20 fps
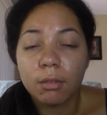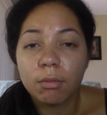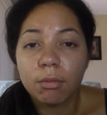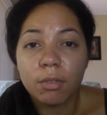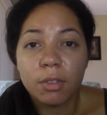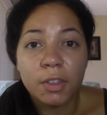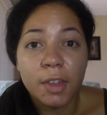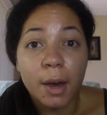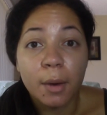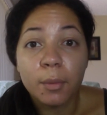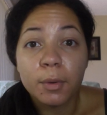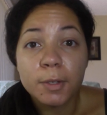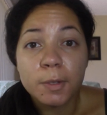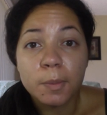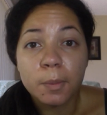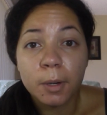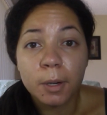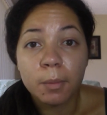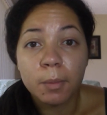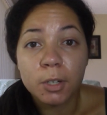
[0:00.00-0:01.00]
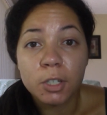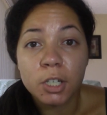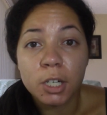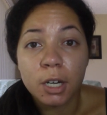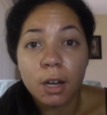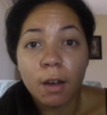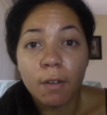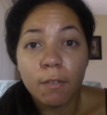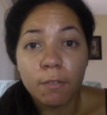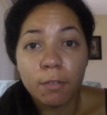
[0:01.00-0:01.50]
that was pretty much
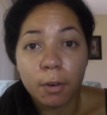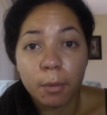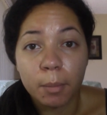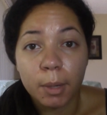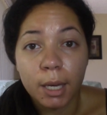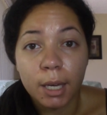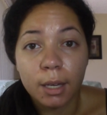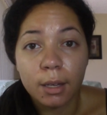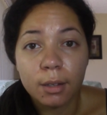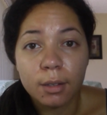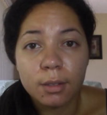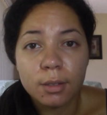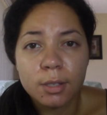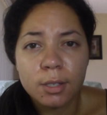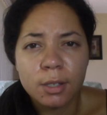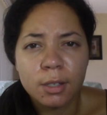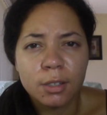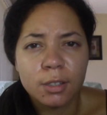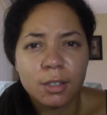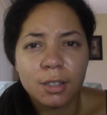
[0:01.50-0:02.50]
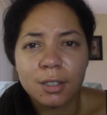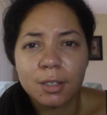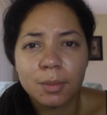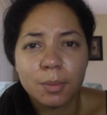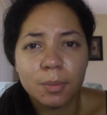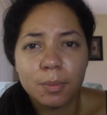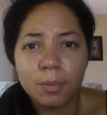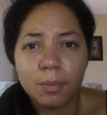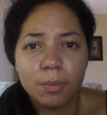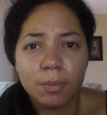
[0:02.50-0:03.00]
enough for me to just
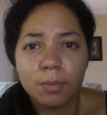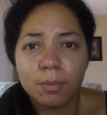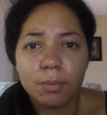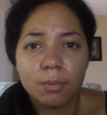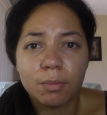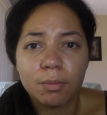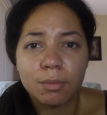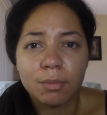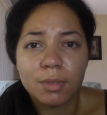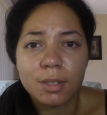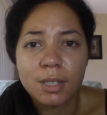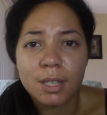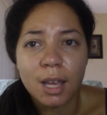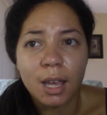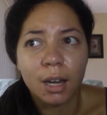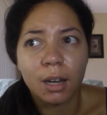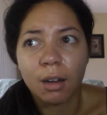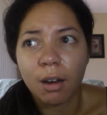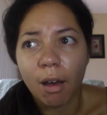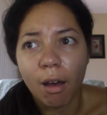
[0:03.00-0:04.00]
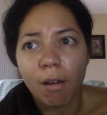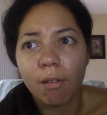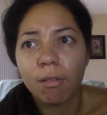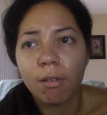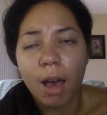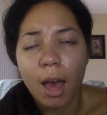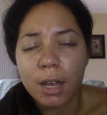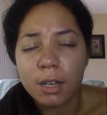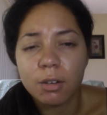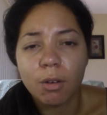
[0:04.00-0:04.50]
say, no,
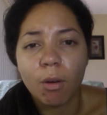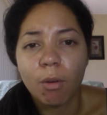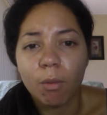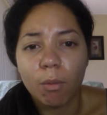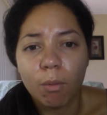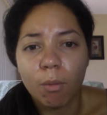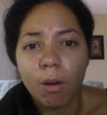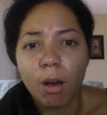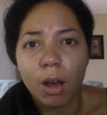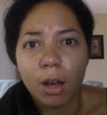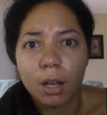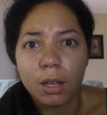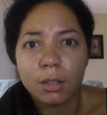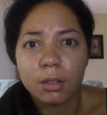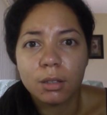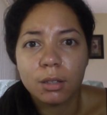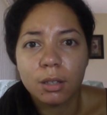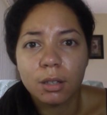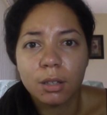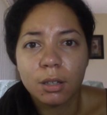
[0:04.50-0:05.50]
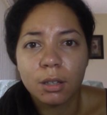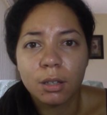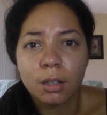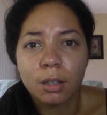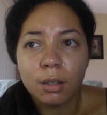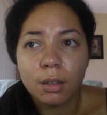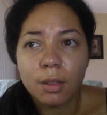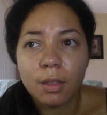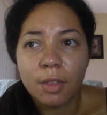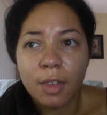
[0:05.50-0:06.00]
I don't want
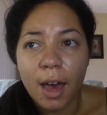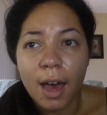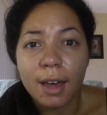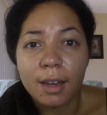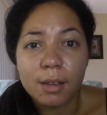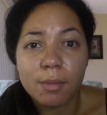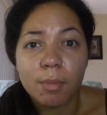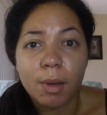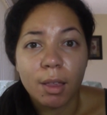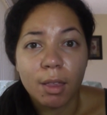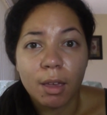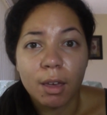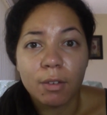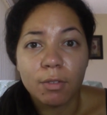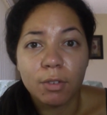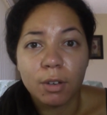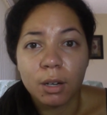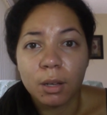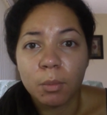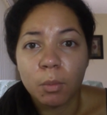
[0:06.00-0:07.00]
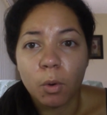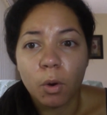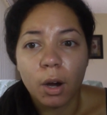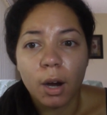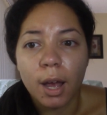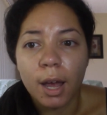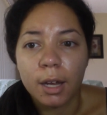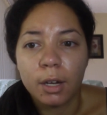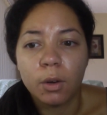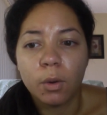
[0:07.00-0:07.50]
that in my life anymore.
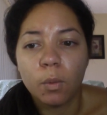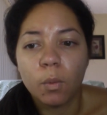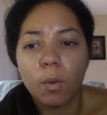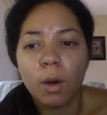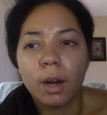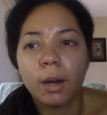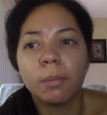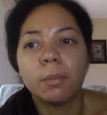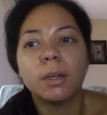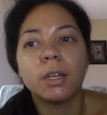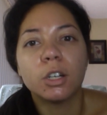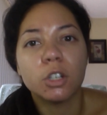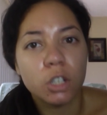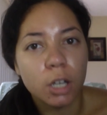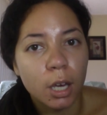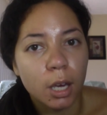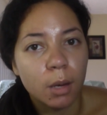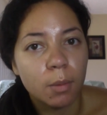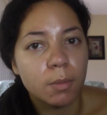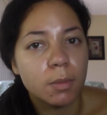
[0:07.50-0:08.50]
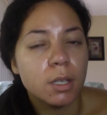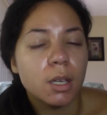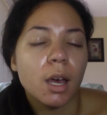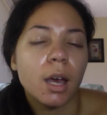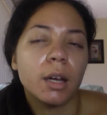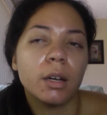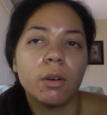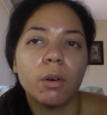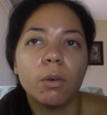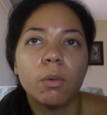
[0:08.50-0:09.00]
I don't want to be ashamed.
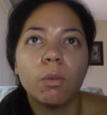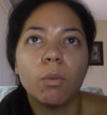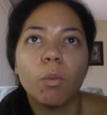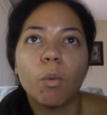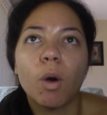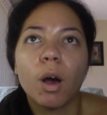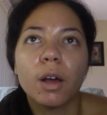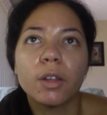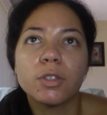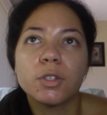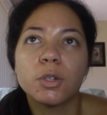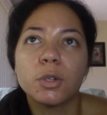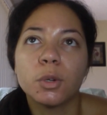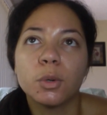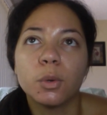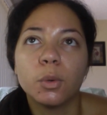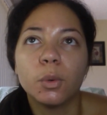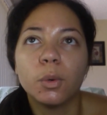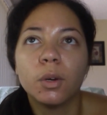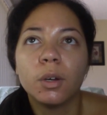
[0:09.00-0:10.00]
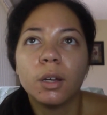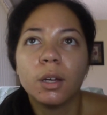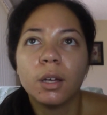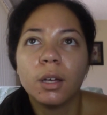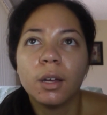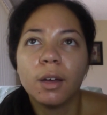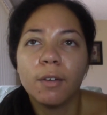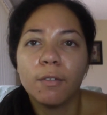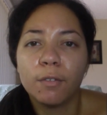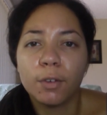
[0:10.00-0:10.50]
I don't want to
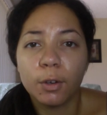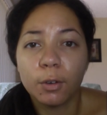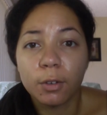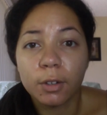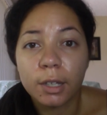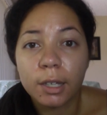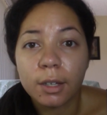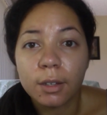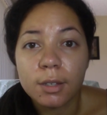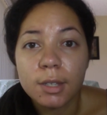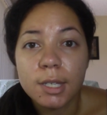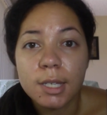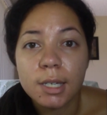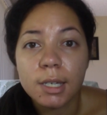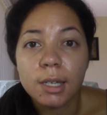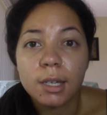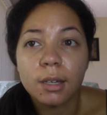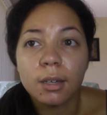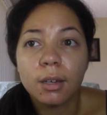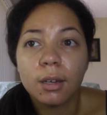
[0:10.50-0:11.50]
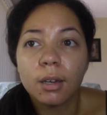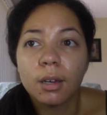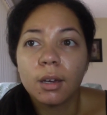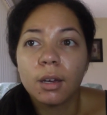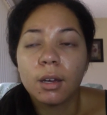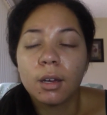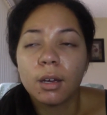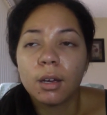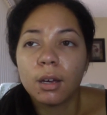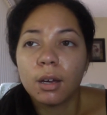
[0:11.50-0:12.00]
feel guilty.
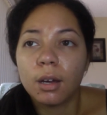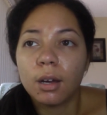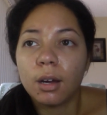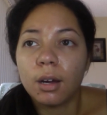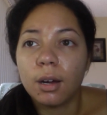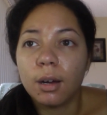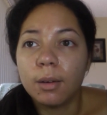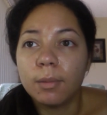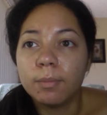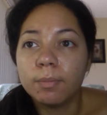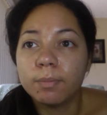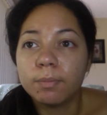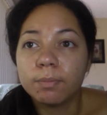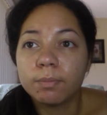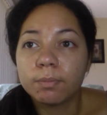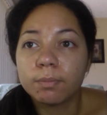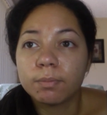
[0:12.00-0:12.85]
And